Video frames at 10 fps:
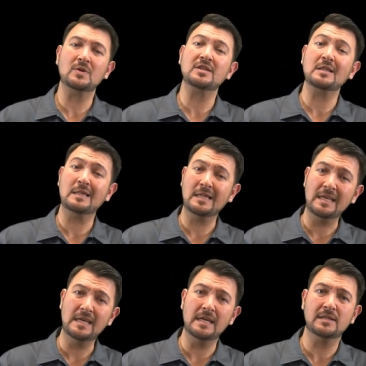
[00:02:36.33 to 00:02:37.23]
which
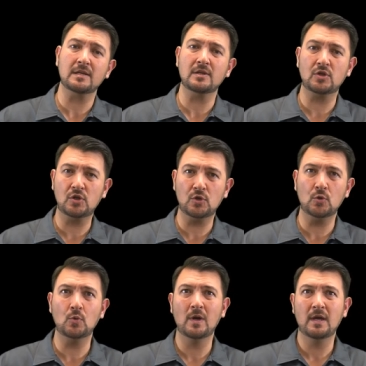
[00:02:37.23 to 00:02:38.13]
leads
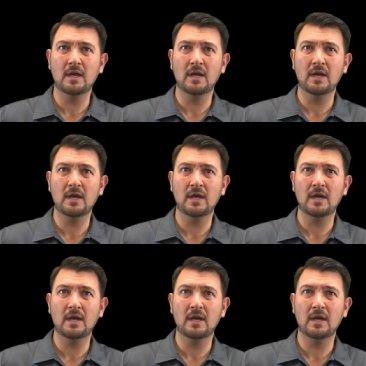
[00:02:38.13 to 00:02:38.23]
to